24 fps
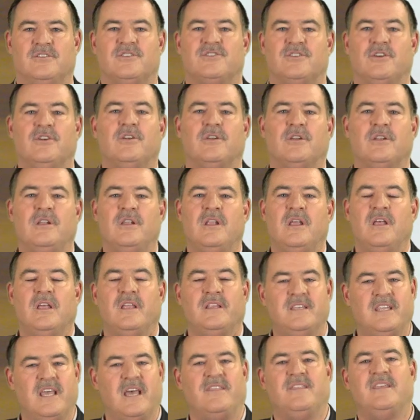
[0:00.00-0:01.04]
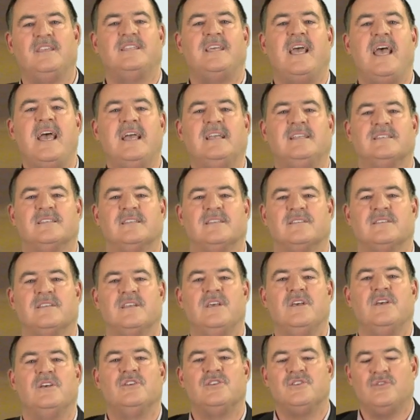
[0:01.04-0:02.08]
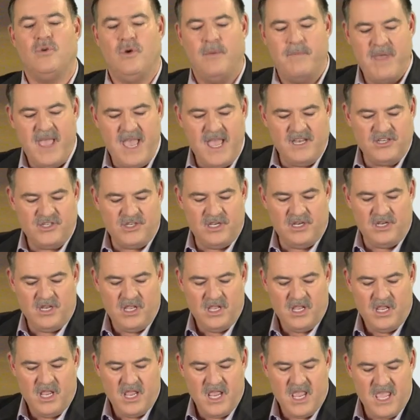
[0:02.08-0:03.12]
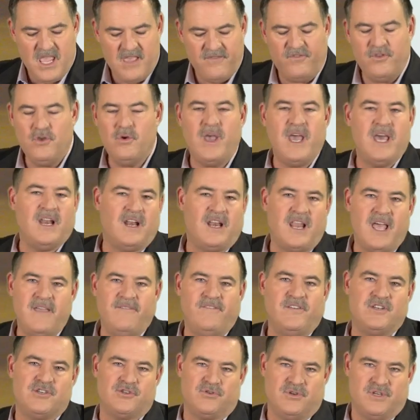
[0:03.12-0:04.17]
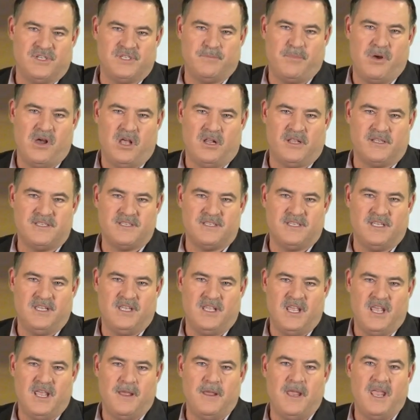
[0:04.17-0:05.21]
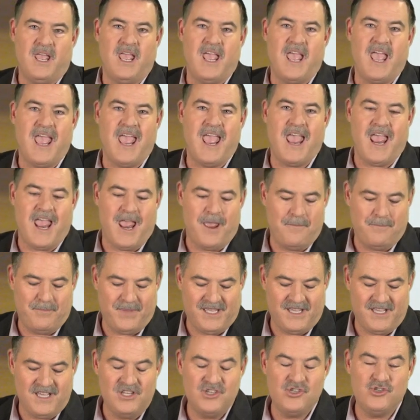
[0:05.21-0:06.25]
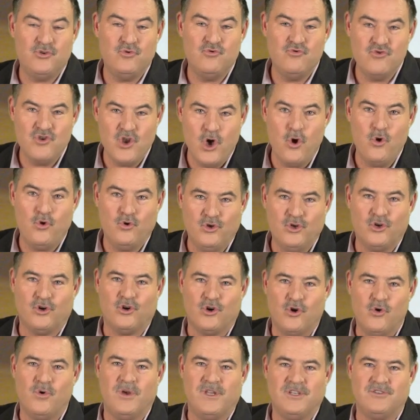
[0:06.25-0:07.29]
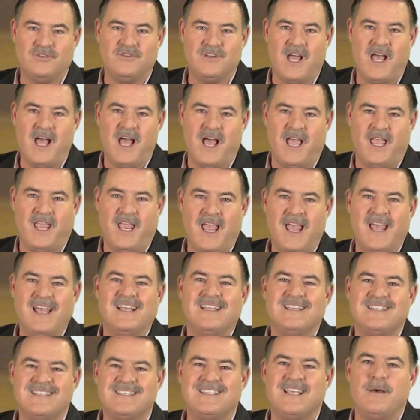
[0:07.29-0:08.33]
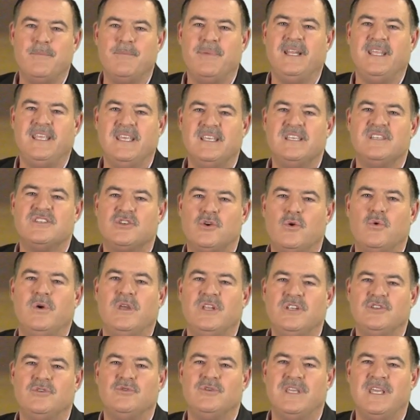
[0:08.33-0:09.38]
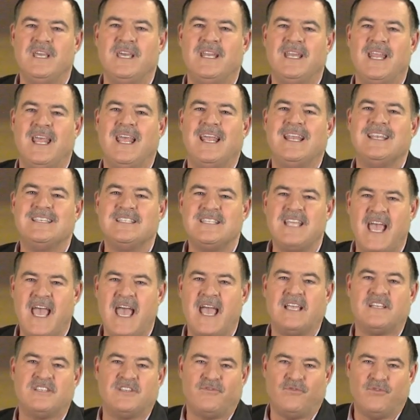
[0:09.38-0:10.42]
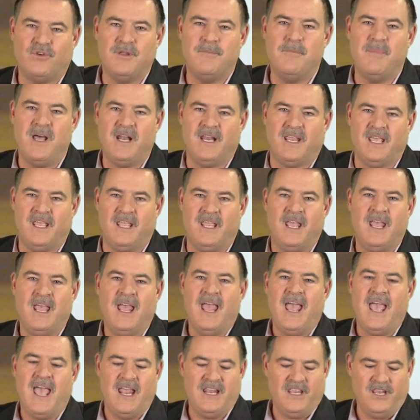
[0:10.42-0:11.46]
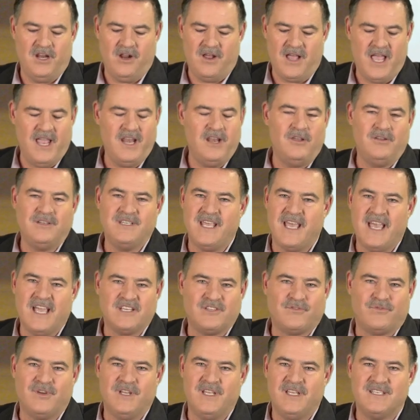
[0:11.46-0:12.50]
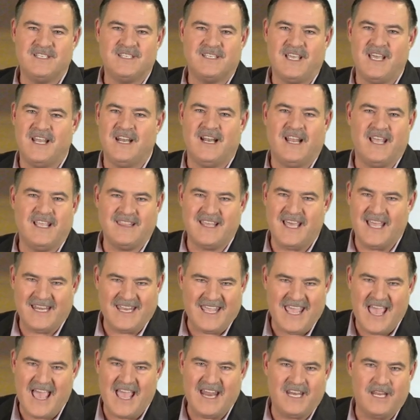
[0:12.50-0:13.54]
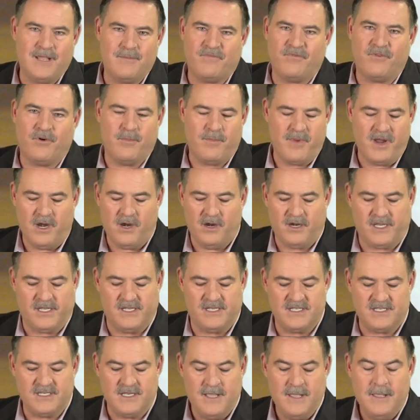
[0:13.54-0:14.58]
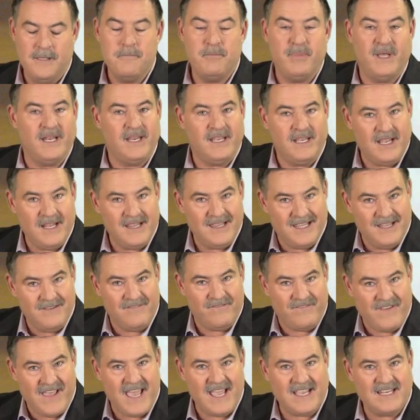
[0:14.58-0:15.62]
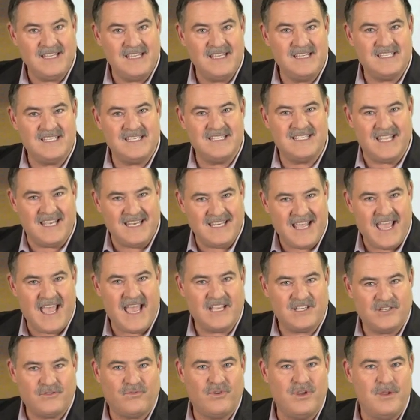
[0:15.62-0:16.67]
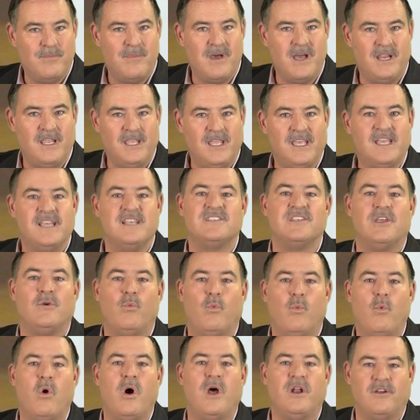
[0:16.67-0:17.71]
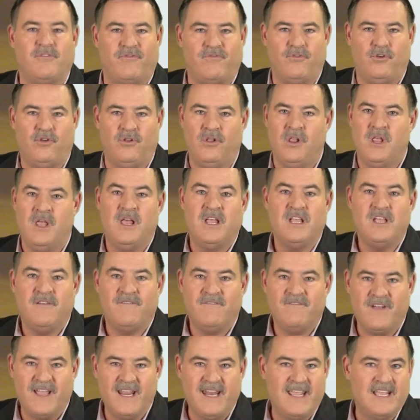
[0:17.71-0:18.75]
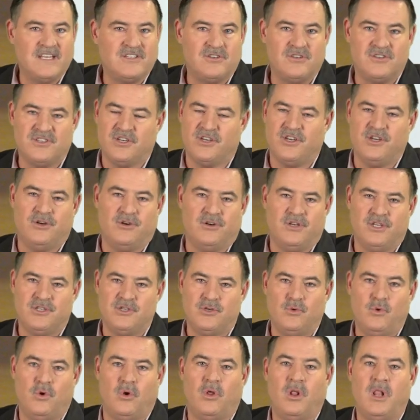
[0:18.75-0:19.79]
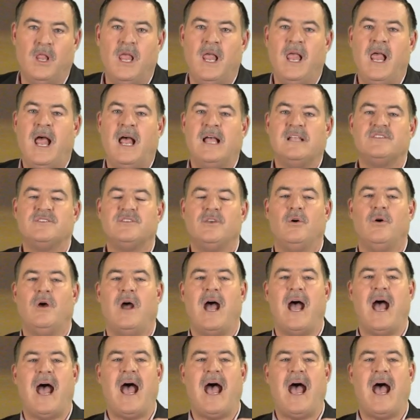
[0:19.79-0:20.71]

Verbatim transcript: are certain, death and taxes. So imagine if you had a life insurance policy, because you know you're going to die, somebody is going to get tax-free money. And you know, I know tax-free, it's kind of like that catnip for Americans, but the fact is, is that tax-free money is a wonderful financial security tool. So